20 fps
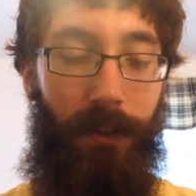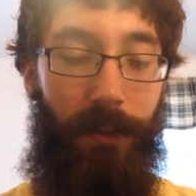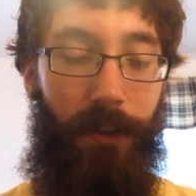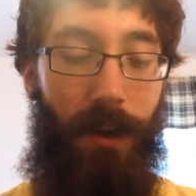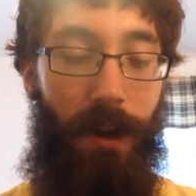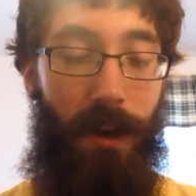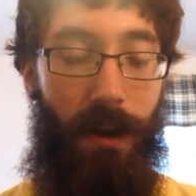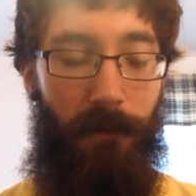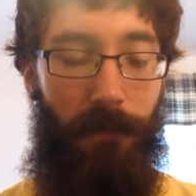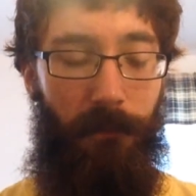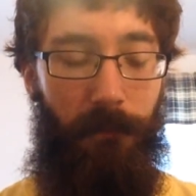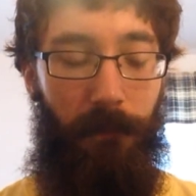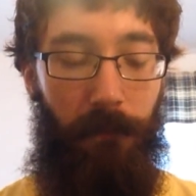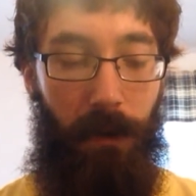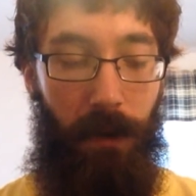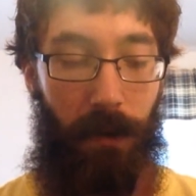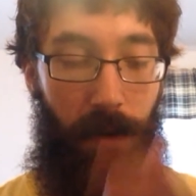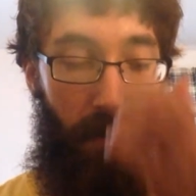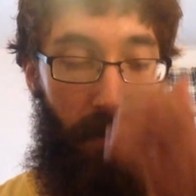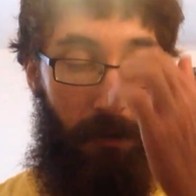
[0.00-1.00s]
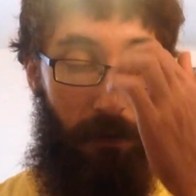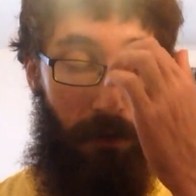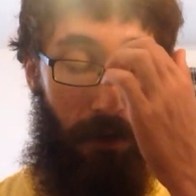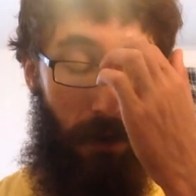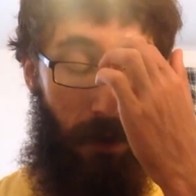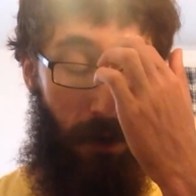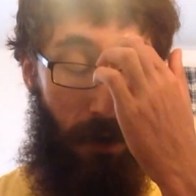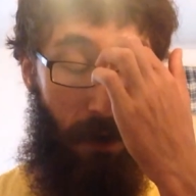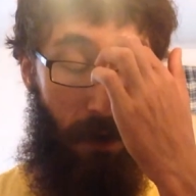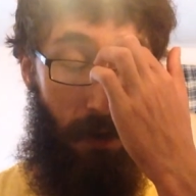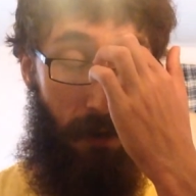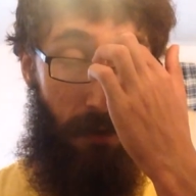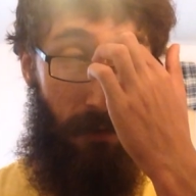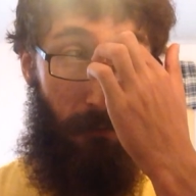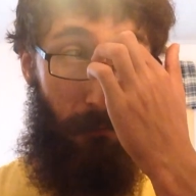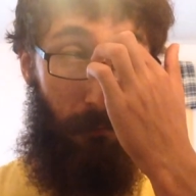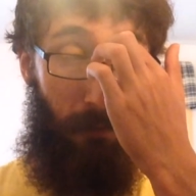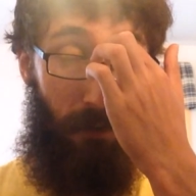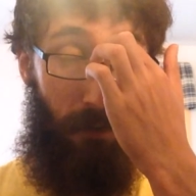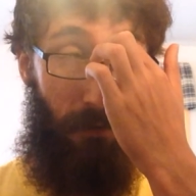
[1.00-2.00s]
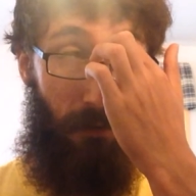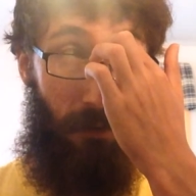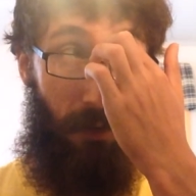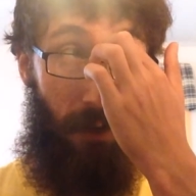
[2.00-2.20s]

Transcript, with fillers: the time. Uh, but they're